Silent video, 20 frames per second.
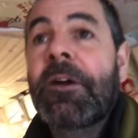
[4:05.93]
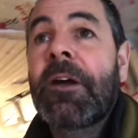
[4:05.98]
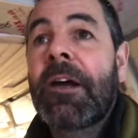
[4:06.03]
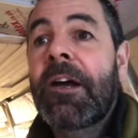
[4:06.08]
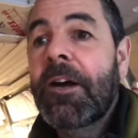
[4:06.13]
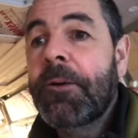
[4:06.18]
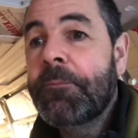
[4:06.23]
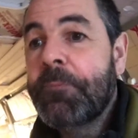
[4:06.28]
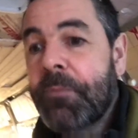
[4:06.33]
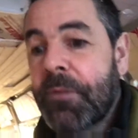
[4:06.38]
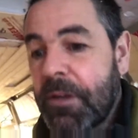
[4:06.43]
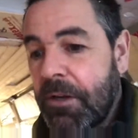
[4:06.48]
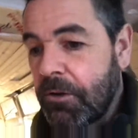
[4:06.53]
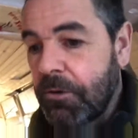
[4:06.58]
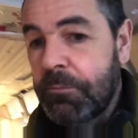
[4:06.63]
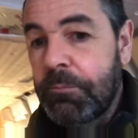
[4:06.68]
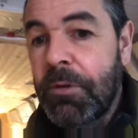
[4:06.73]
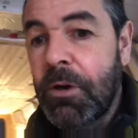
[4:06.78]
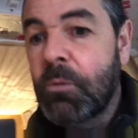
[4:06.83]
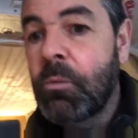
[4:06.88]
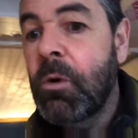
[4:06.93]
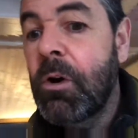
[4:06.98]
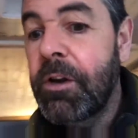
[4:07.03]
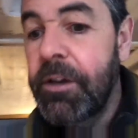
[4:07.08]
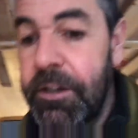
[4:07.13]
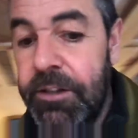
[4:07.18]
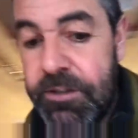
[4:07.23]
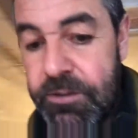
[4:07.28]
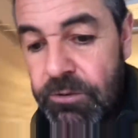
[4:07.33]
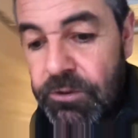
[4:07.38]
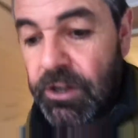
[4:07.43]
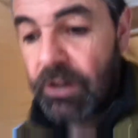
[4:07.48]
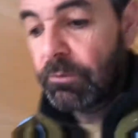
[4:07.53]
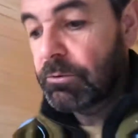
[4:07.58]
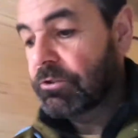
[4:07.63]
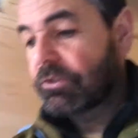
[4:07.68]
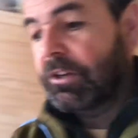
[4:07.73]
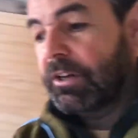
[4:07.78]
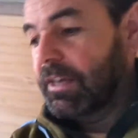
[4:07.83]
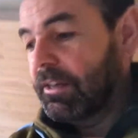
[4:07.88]
my wires that I
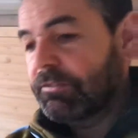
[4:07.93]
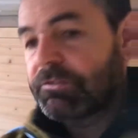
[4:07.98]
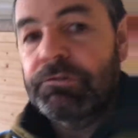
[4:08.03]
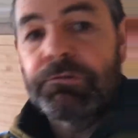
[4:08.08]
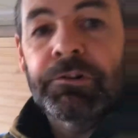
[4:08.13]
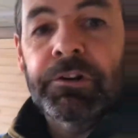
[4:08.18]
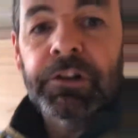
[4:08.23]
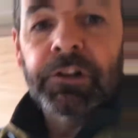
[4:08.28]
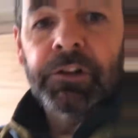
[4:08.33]
was going to have to run